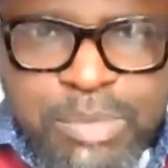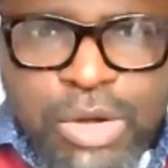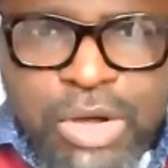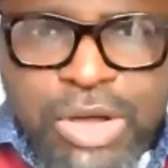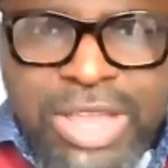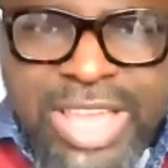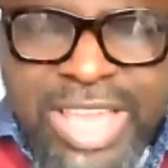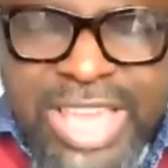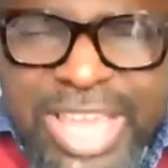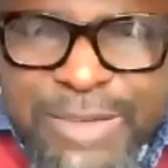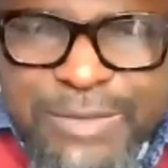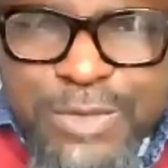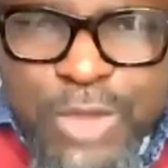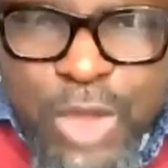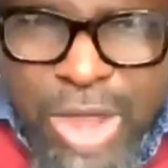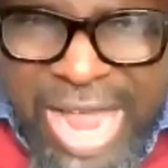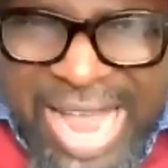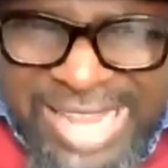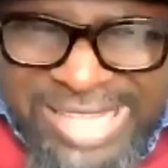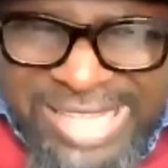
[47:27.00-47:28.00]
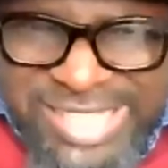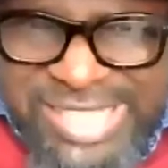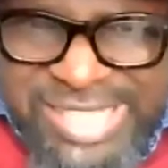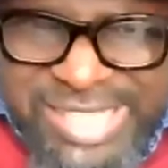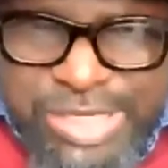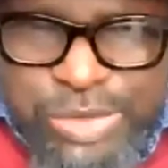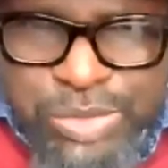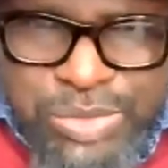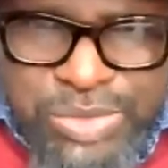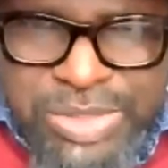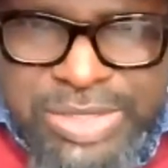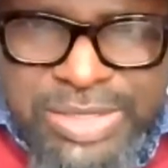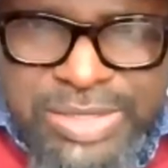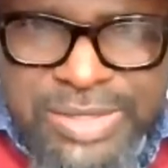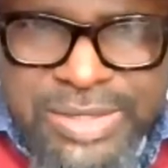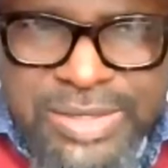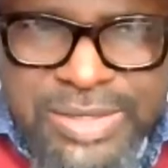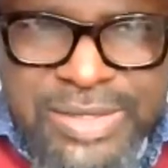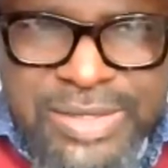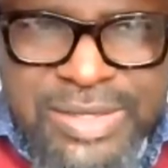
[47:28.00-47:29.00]
But if your attitude
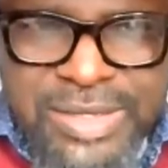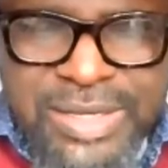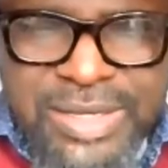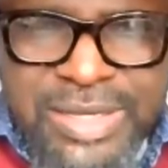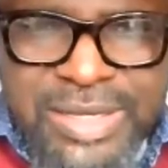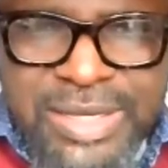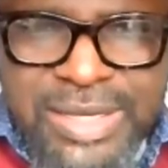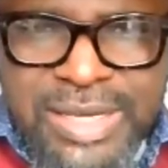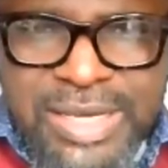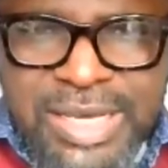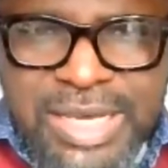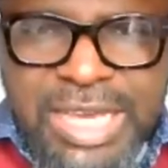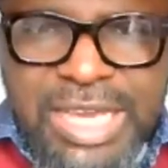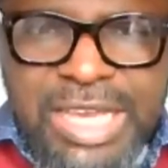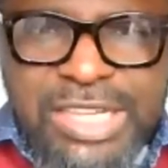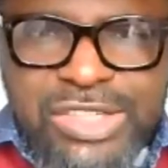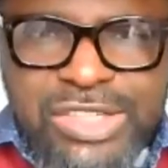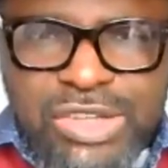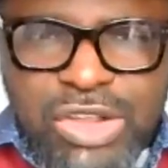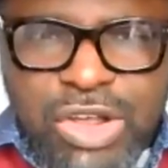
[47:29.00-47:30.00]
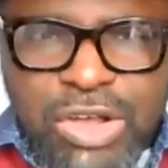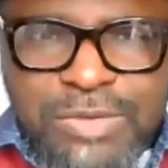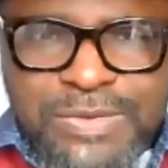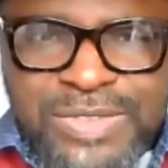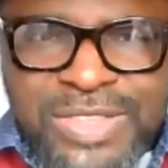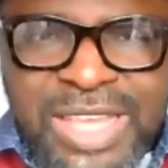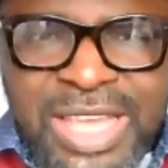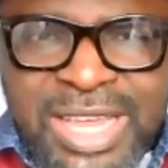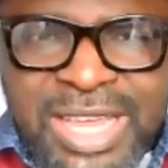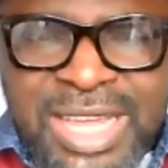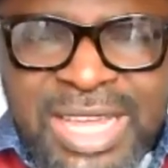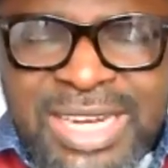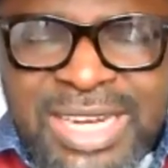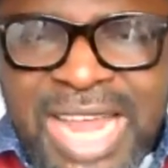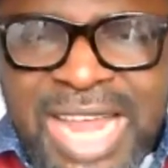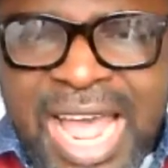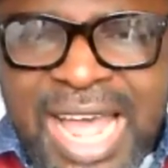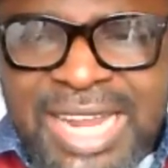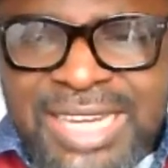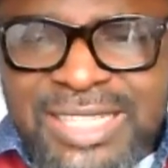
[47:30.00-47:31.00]
is of thinking
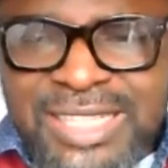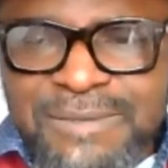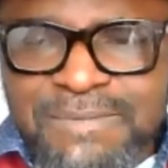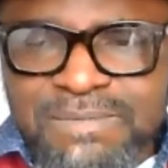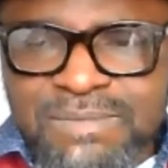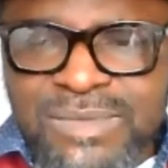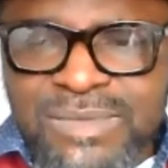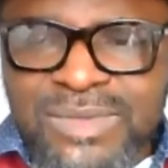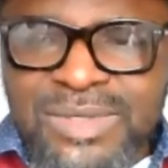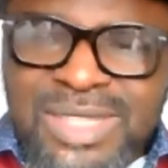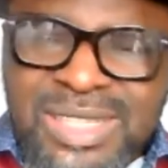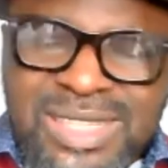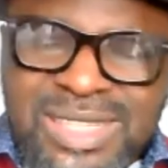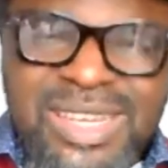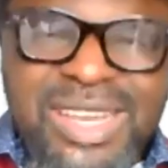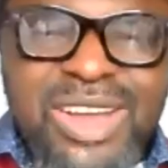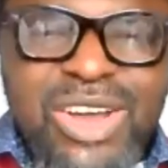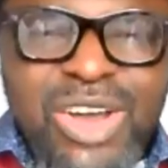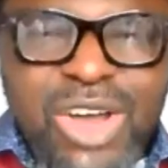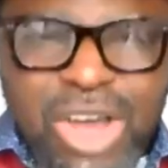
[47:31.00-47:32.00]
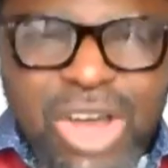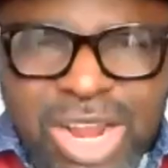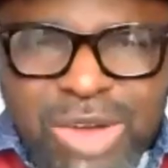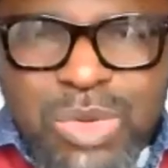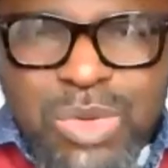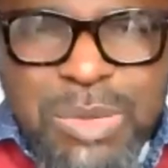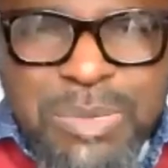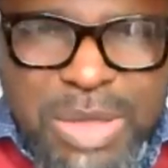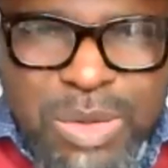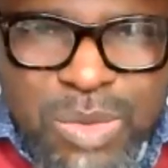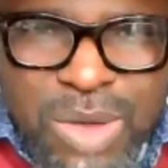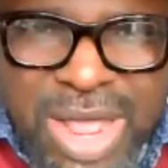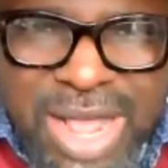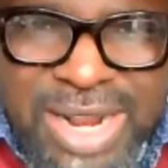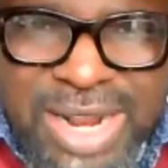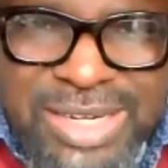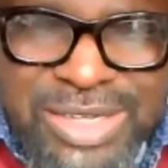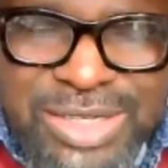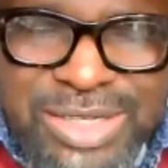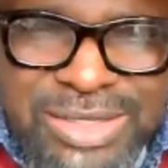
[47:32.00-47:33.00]
that all will be
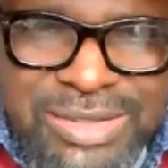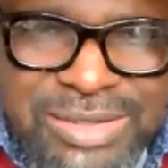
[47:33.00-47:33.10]
well,